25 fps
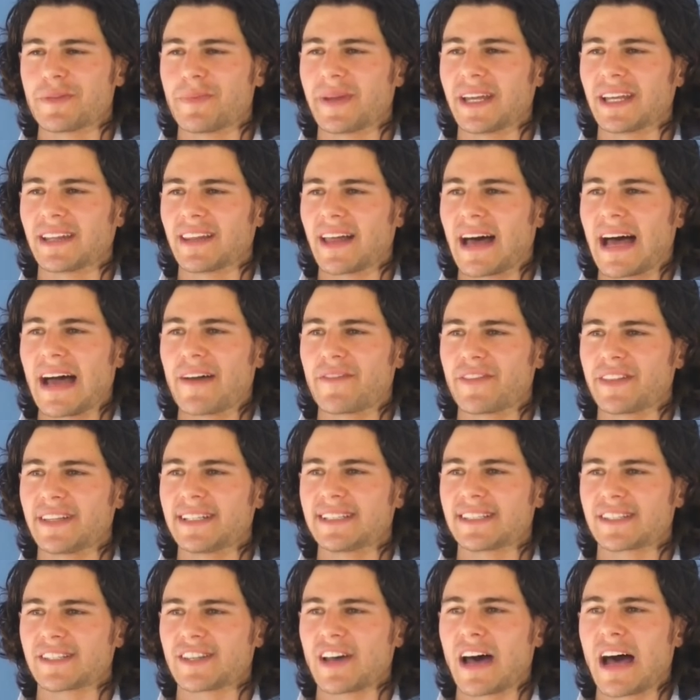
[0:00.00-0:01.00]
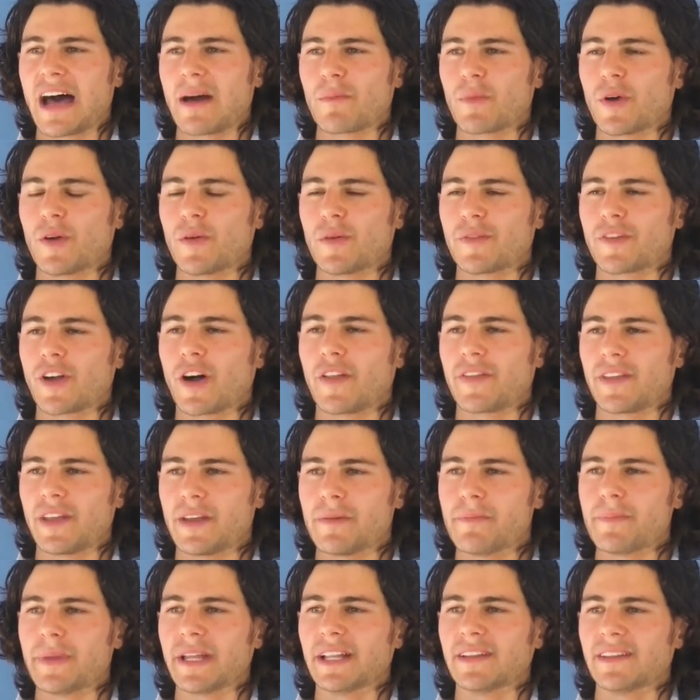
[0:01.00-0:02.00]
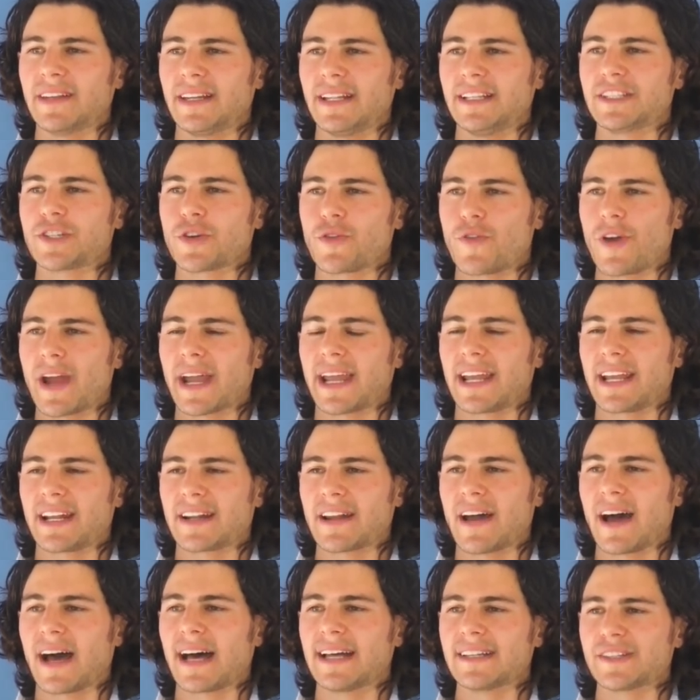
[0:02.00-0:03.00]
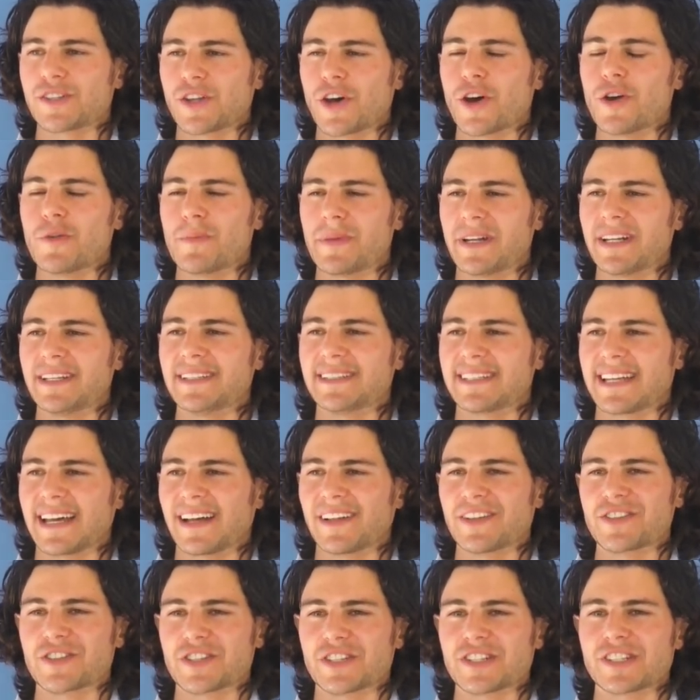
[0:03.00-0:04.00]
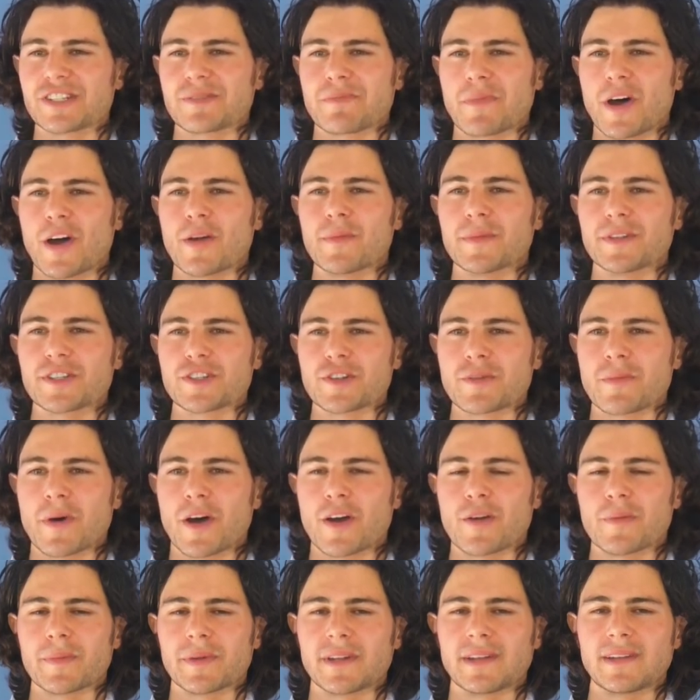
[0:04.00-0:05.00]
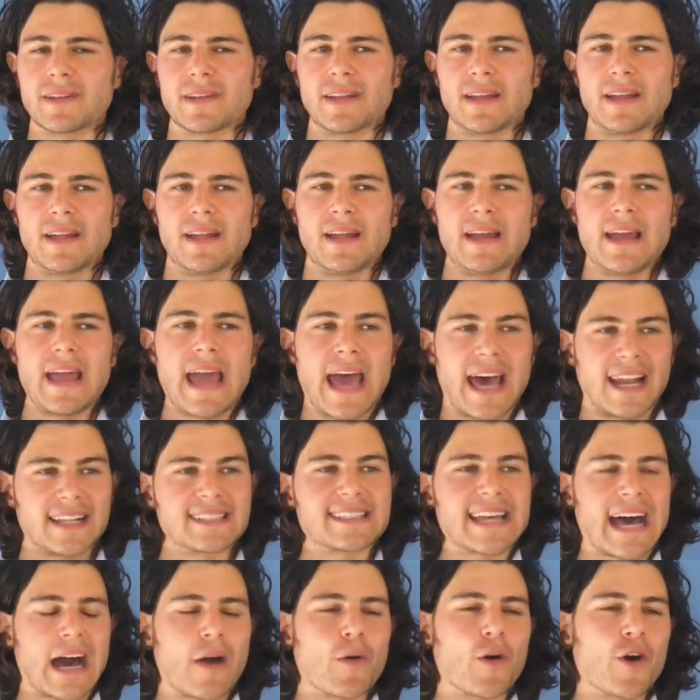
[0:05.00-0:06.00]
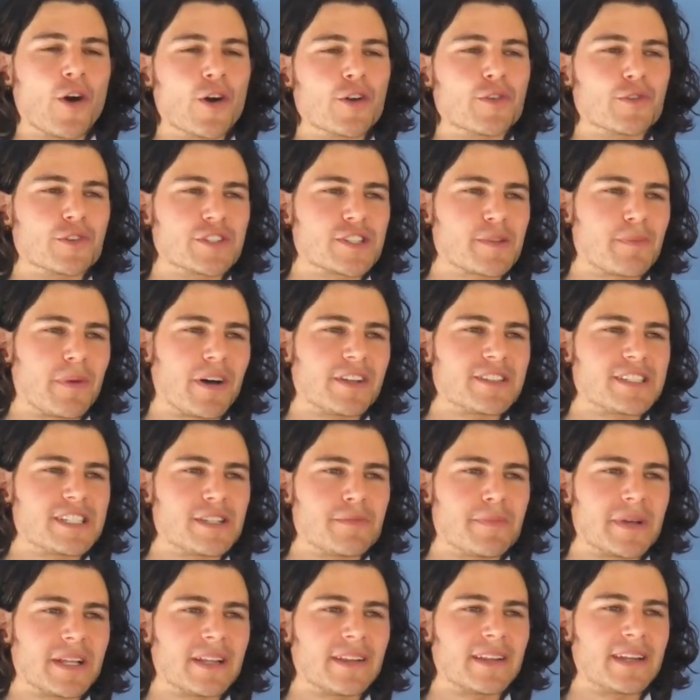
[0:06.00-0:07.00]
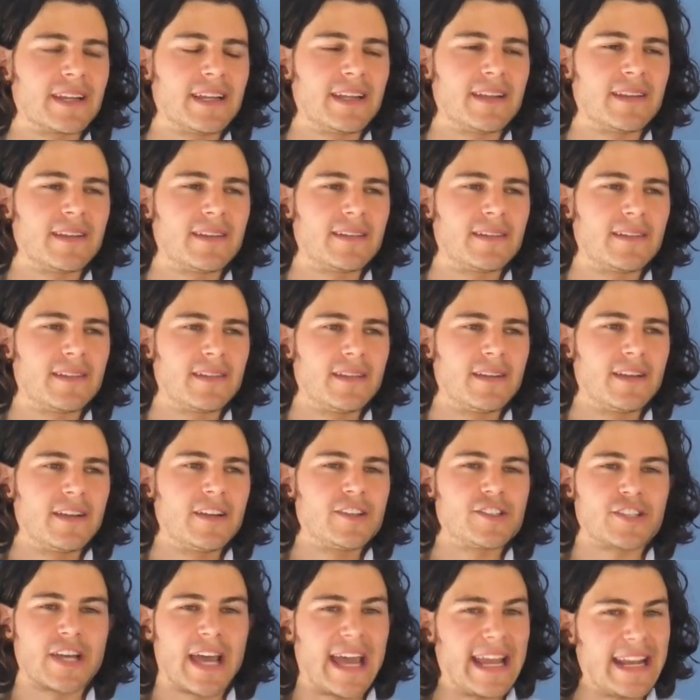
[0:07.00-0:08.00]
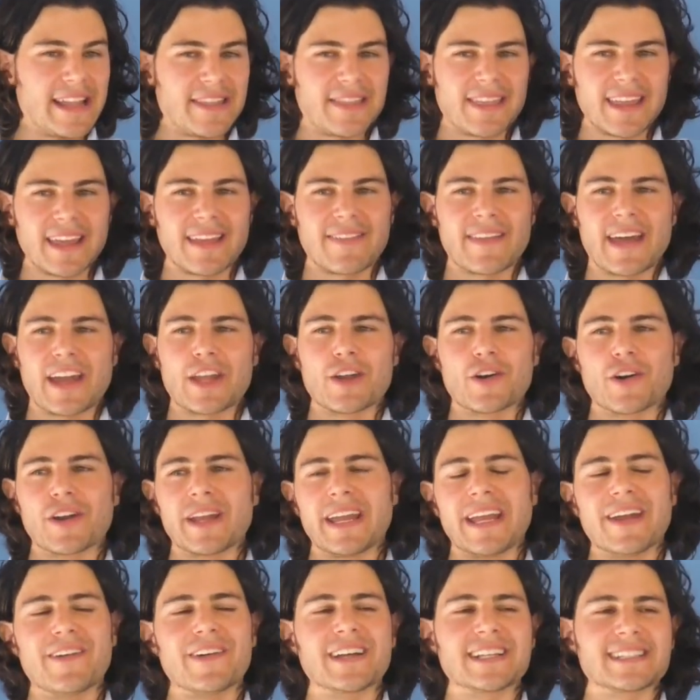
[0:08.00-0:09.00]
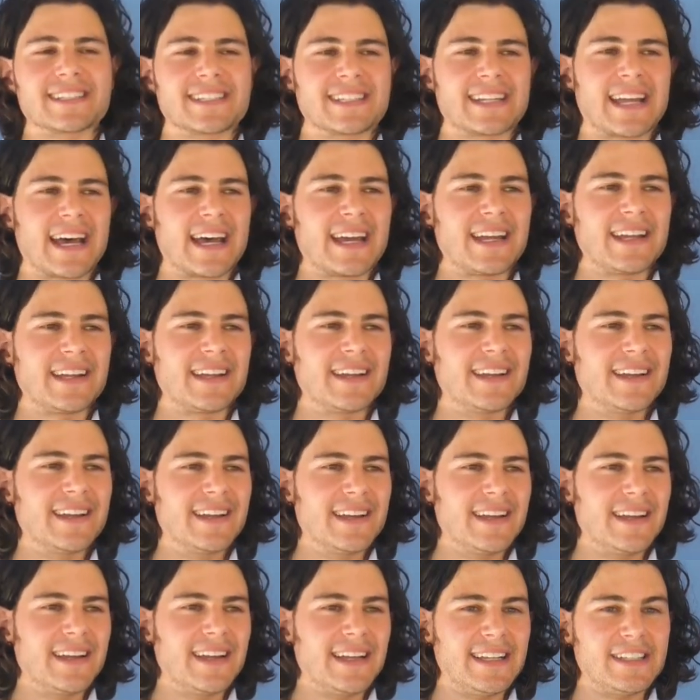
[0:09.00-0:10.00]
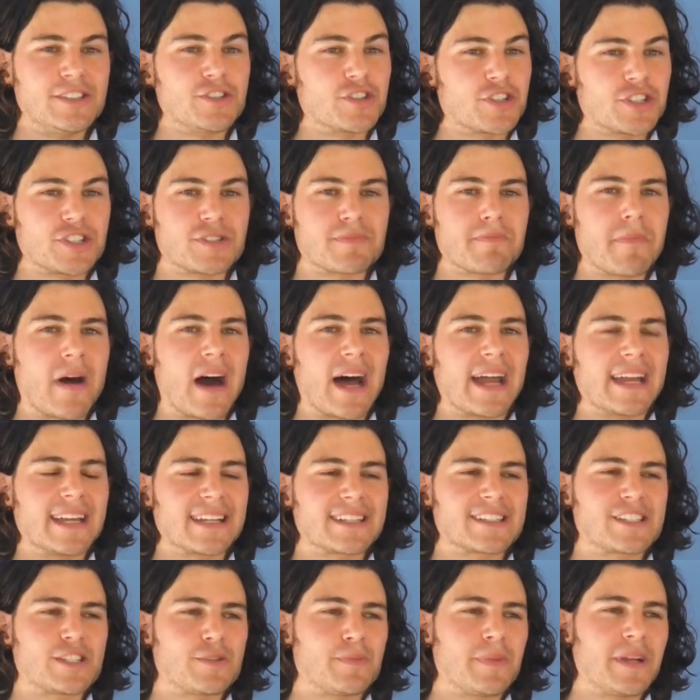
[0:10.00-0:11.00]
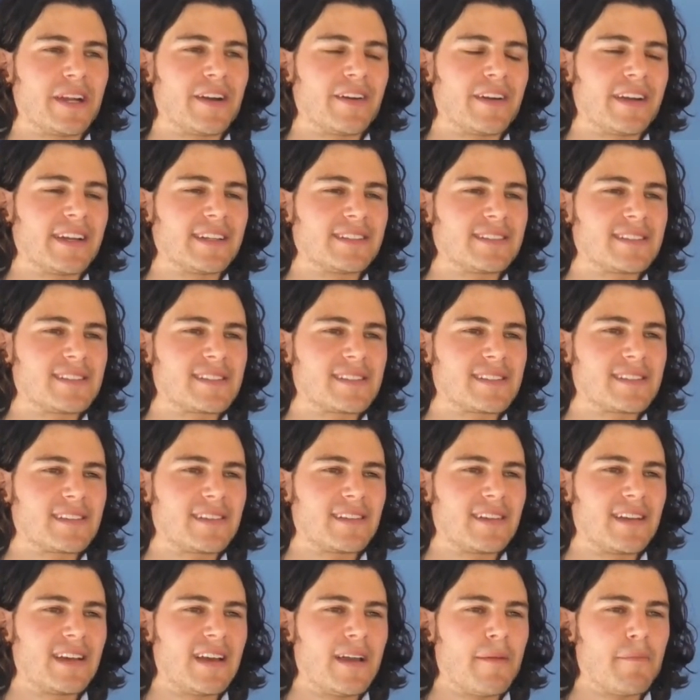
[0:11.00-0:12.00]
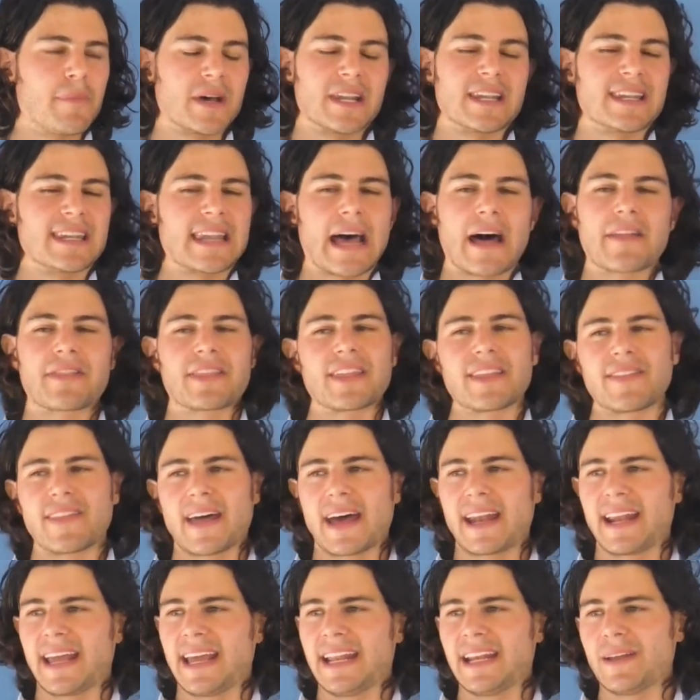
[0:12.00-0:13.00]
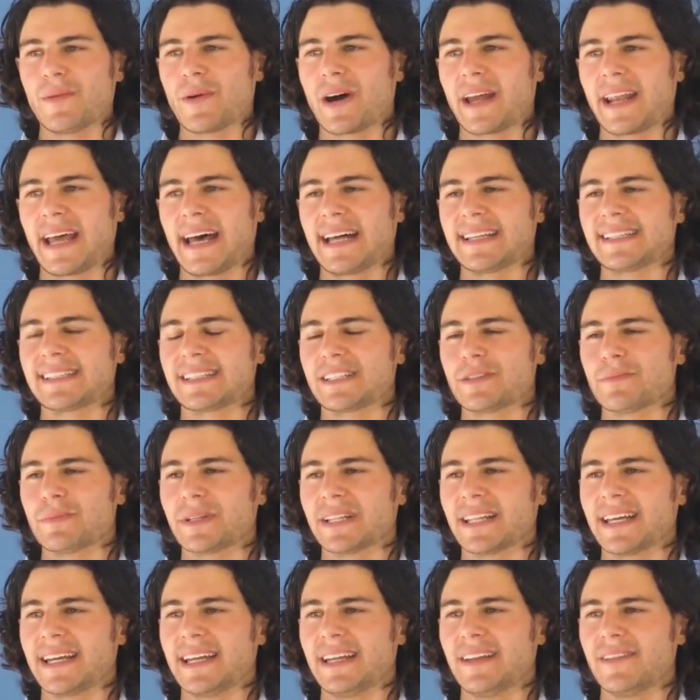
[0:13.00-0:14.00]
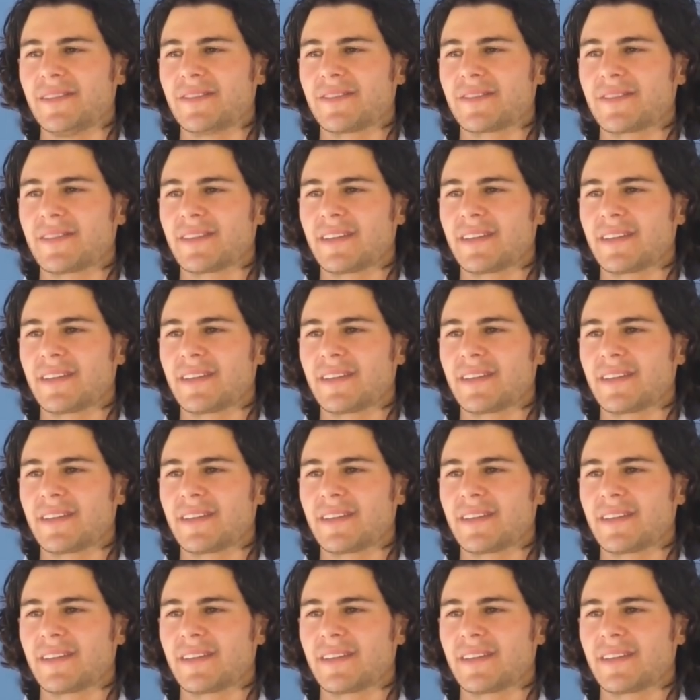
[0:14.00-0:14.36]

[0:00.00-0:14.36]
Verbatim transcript: to be alive at this time where we've got the ability to recognize open intelligence moment to moment. And it's our own responsibility. So anything that you're hearing today is just my experience but nothing that anyone has to believe.